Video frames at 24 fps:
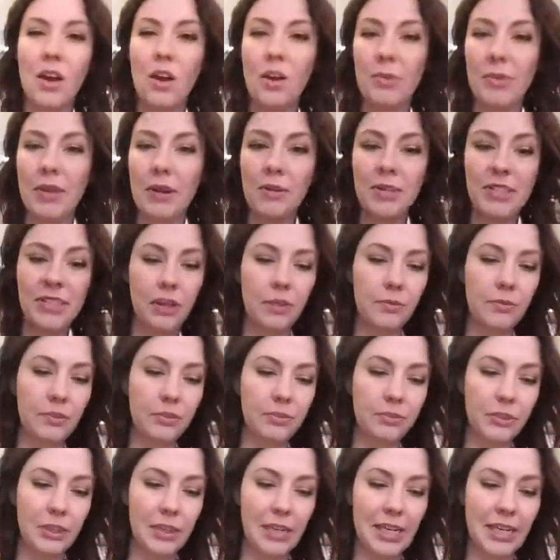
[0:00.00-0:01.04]
I hope that was
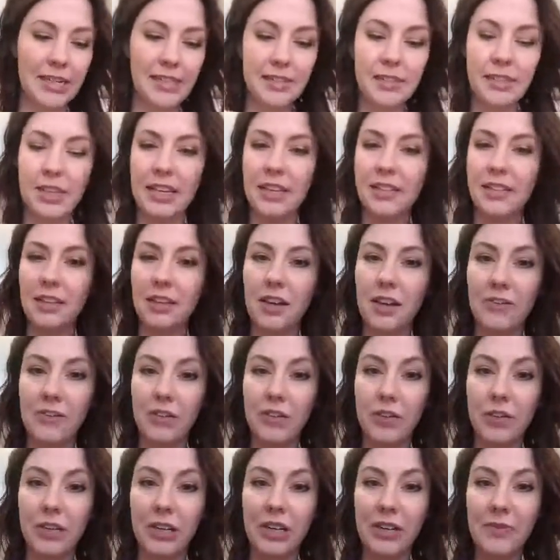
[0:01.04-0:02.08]
helpful for you guys. Thanks a lot
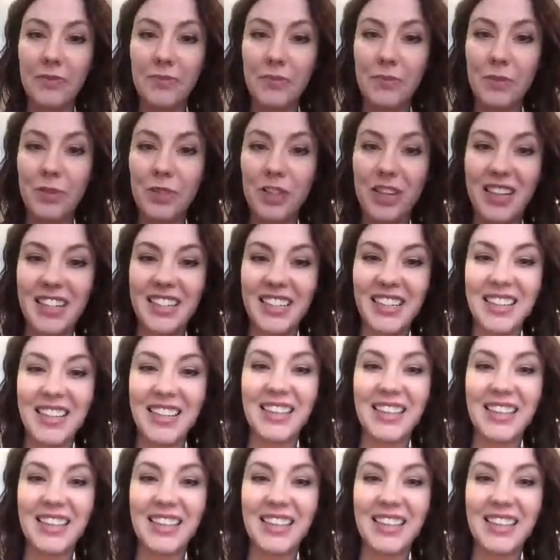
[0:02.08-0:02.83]
for joining, and we'll talk to you